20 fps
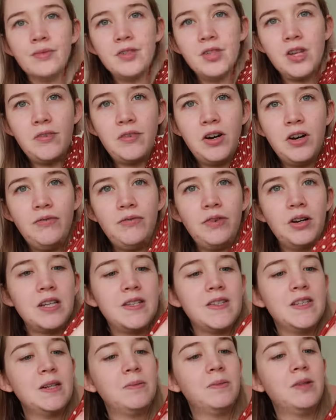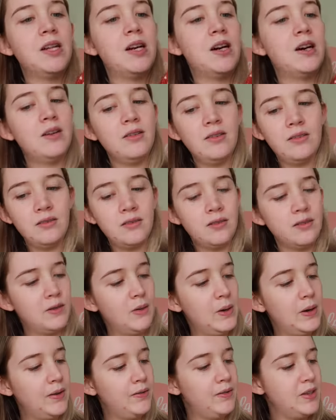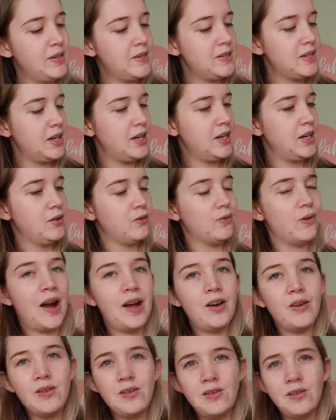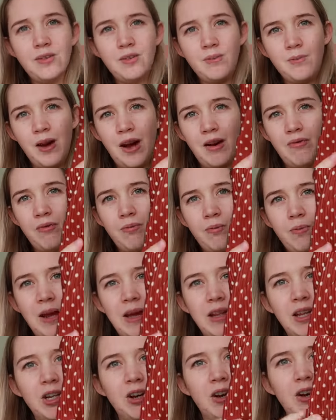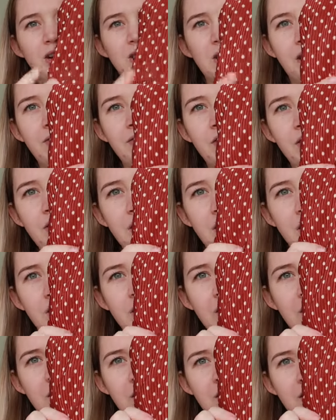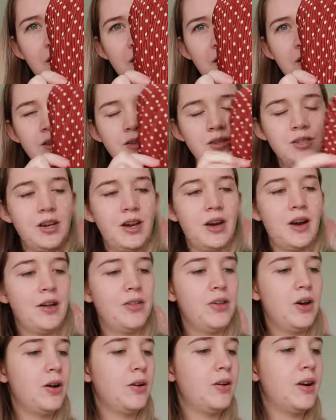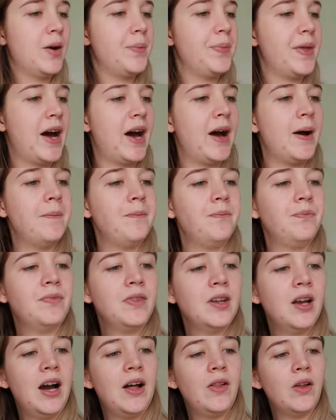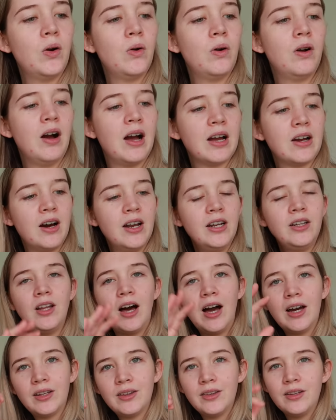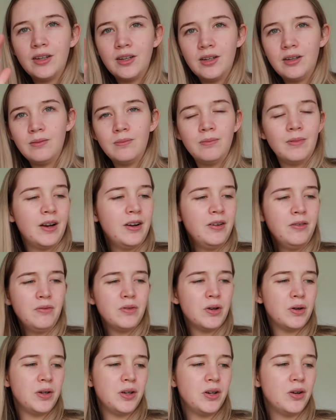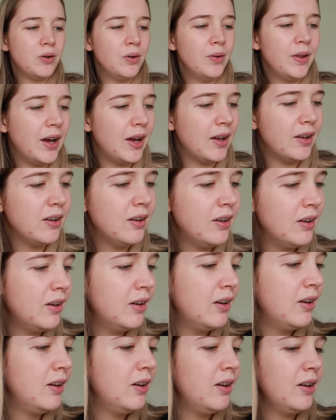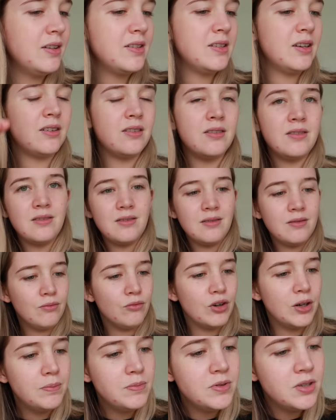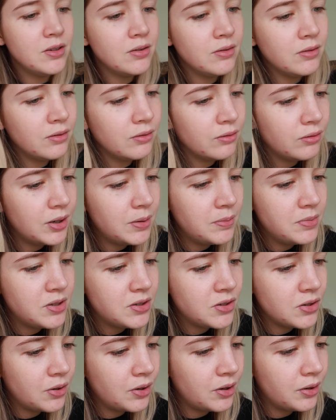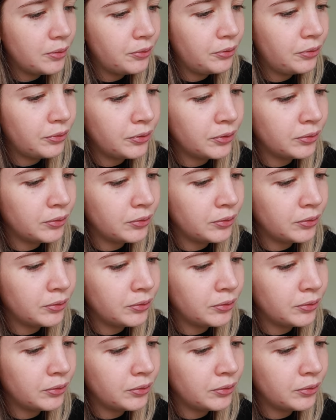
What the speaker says: So I've got very similar one of this in rayon, but I barely got any left of it. So yeah, I thought I'd grab that. I kind of like the, I don't know what you call that. It's like ribbed sort of